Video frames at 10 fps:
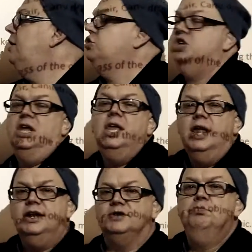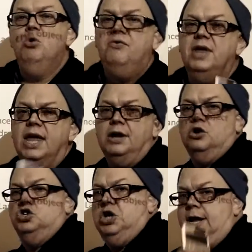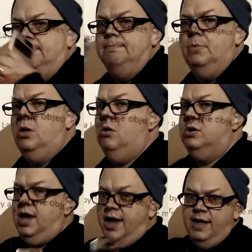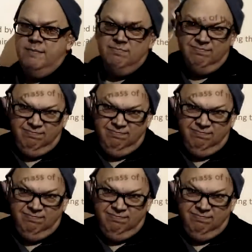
energy, it's moving energy, okay?